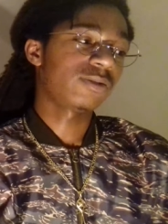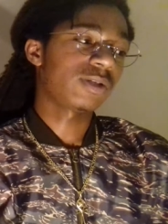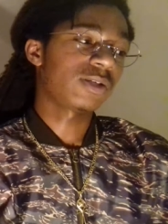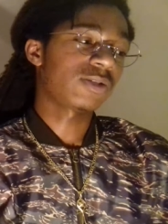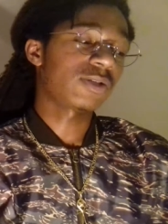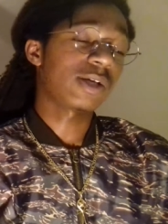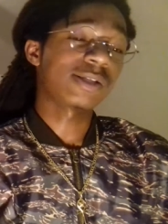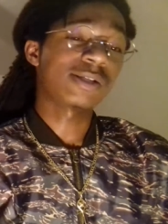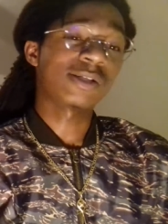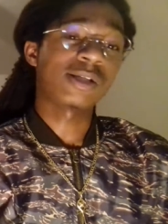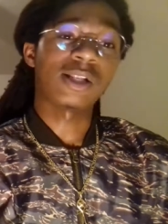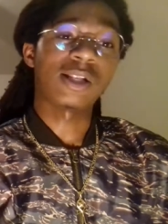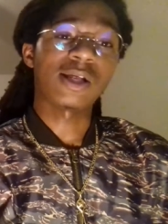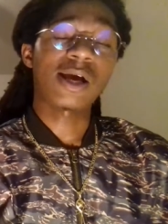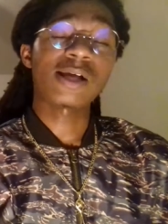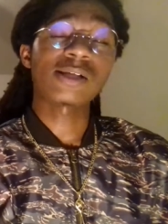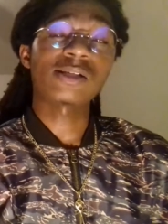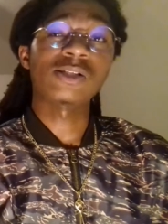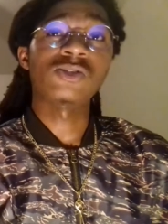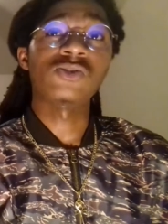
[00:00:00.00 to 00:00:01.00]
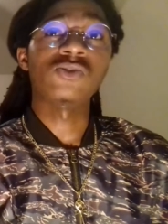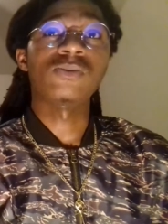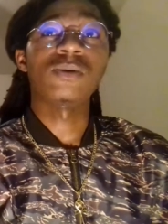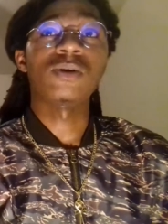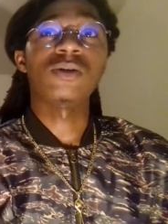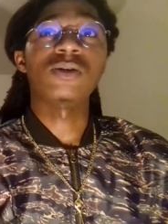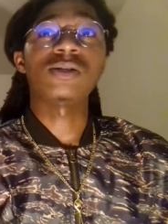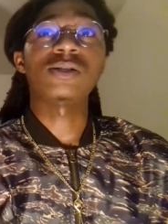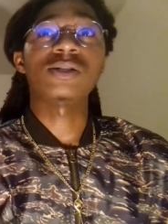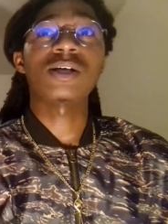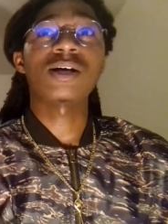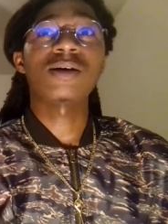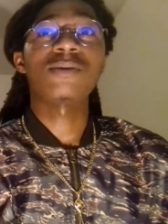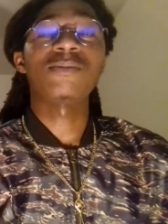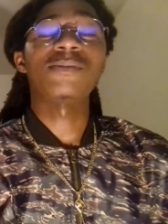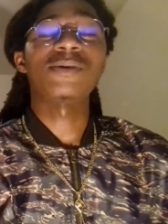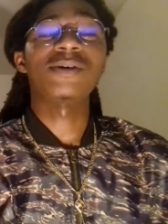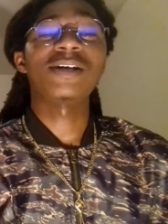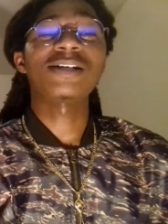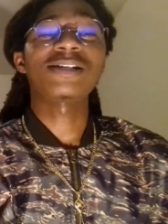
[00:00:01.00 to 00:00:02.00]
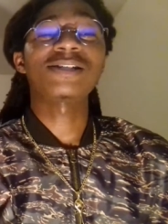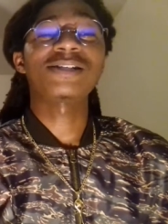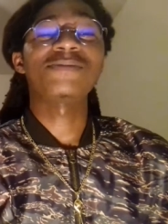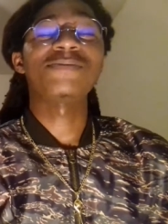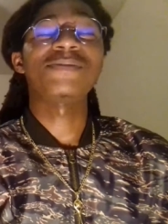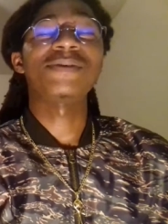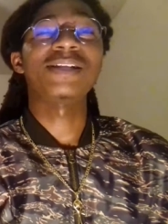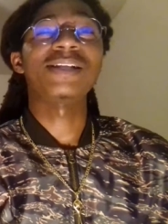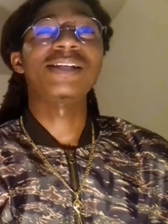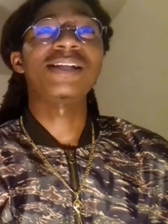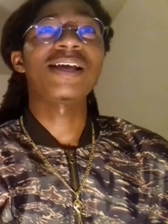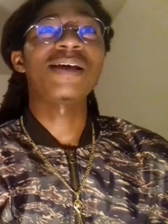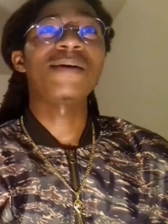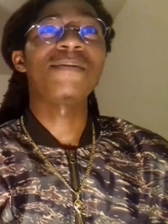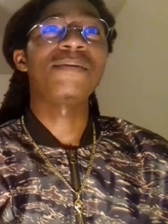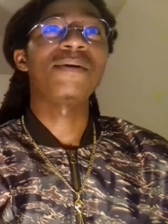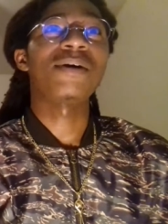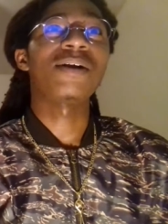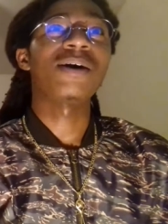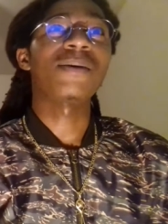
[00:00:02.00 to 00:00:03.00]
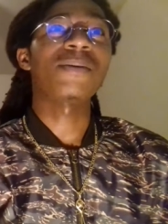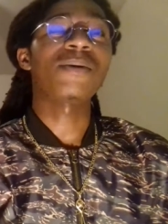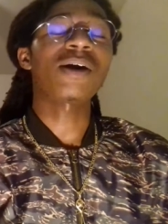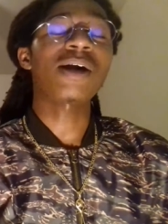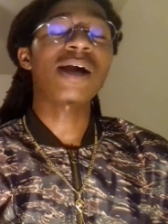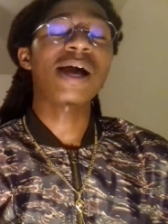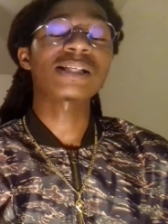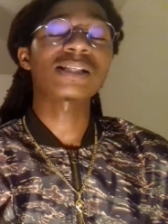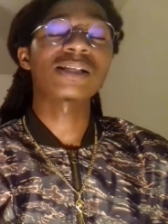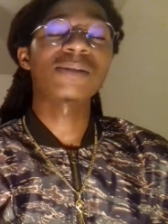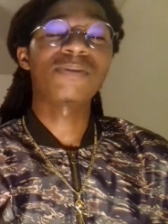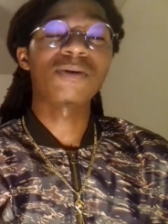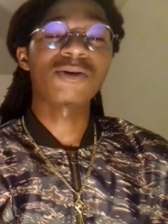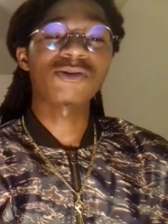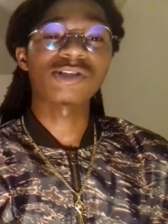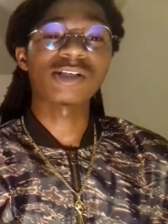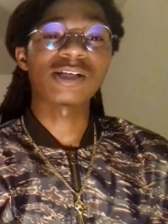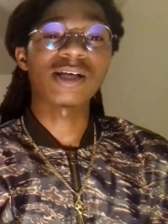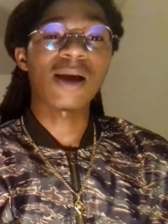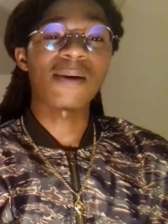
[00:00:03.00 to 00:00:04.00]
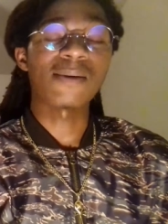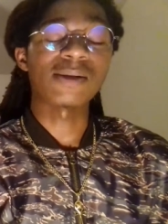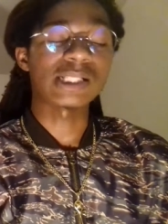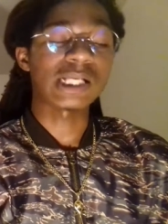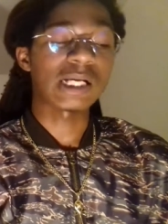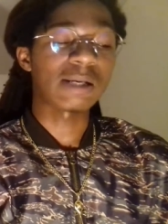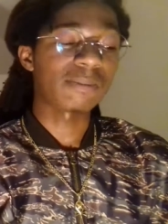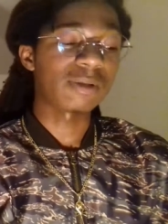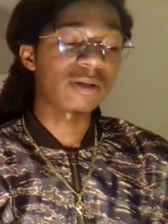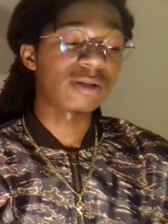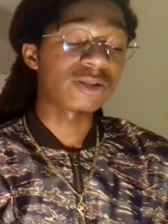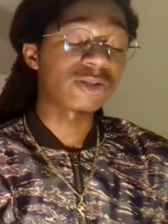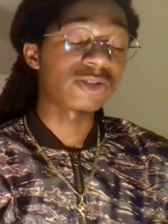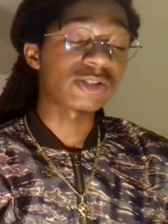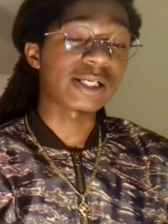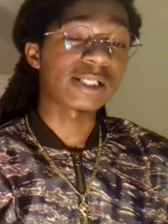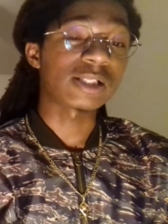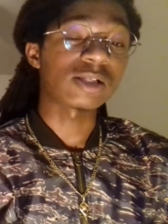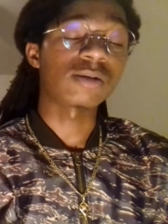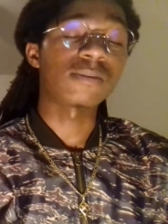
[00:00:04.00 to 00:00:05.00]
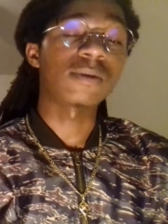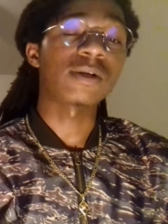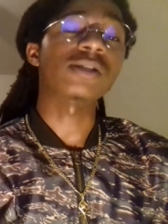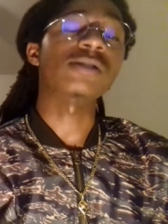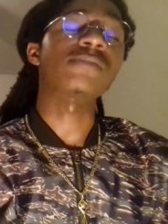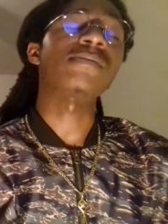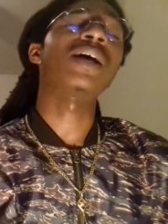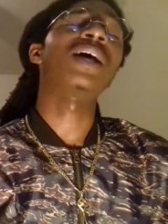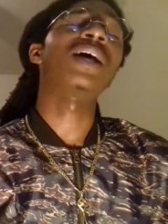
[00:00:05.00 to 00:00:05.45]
trying, trying to see the Lions at the Super Bowl or something, bro. It should be lit. But um, y'all guys can post your comments down below. Told you guys thought about this,